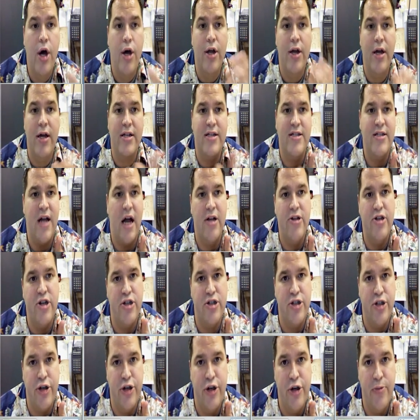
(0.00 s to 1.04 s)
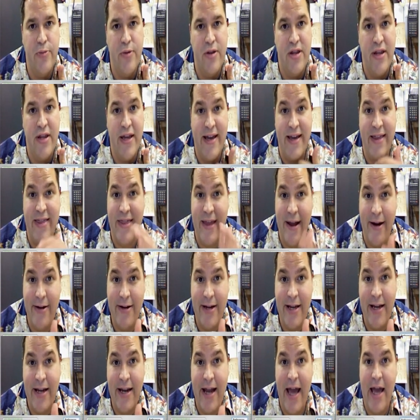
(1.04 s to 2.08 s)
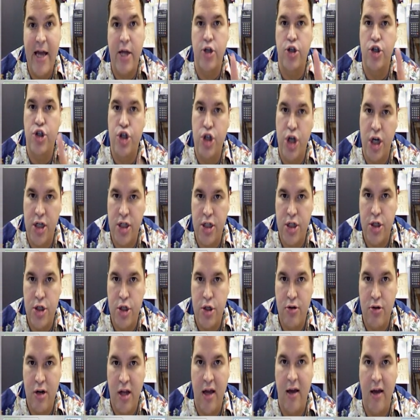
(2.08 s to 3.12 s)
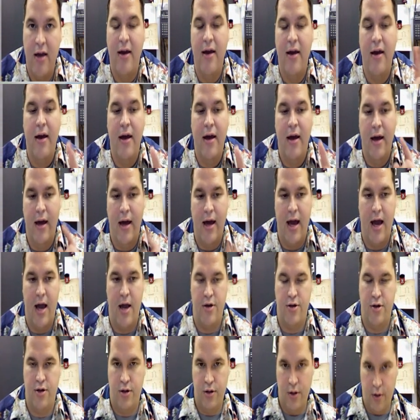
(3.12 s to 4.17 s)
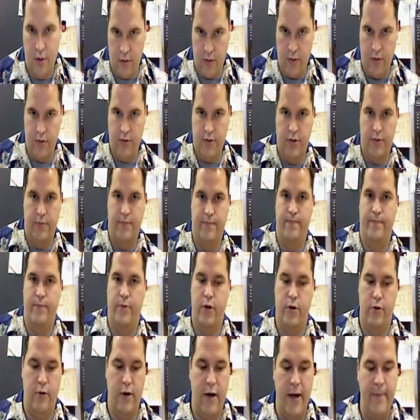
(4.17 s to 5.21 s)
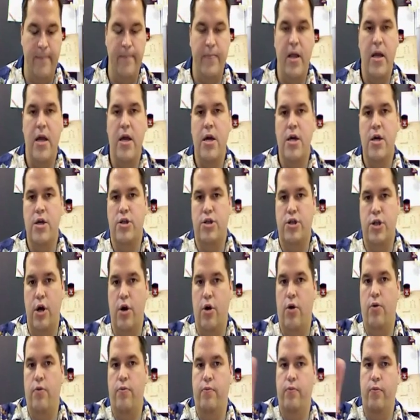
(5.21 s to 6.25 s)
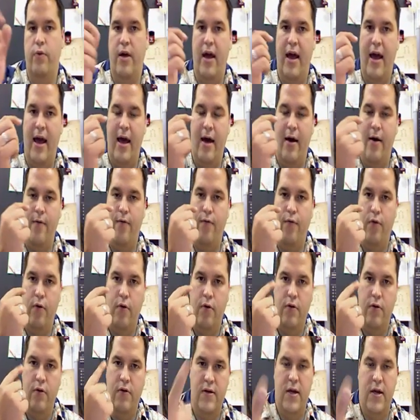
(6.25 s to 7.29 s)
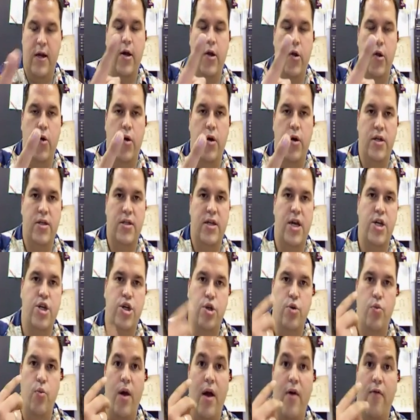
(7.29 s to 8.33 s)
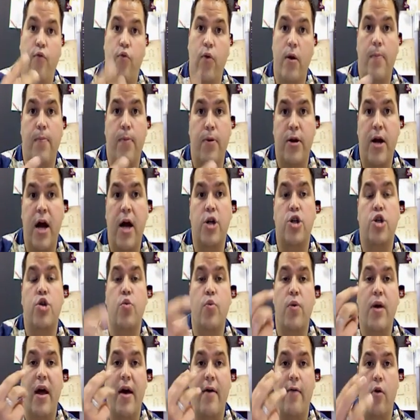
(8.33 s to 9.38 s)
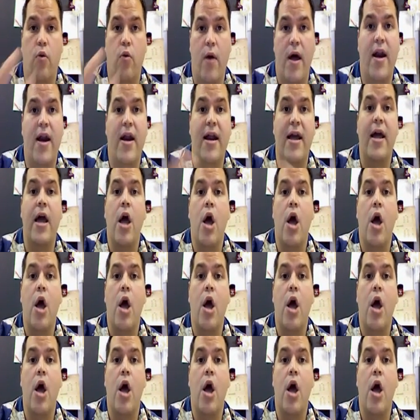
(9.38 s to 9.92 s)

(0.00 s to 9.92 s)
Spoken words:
It's not just a human thing, and their DNA is just as unique as yours. All right? So we have cellular organization, we have reproduction, we have heredity,